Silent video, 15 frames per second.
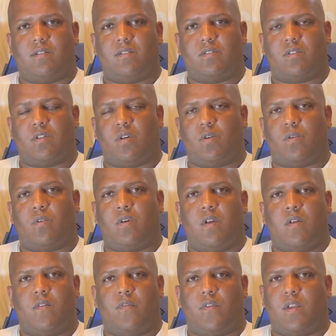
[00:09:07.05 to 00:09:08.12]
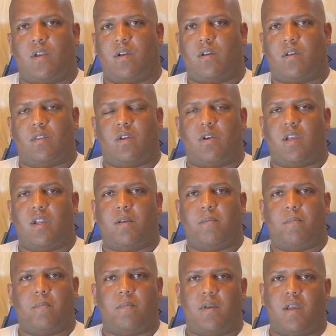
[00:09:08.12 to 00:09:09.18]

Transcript: So they're hitting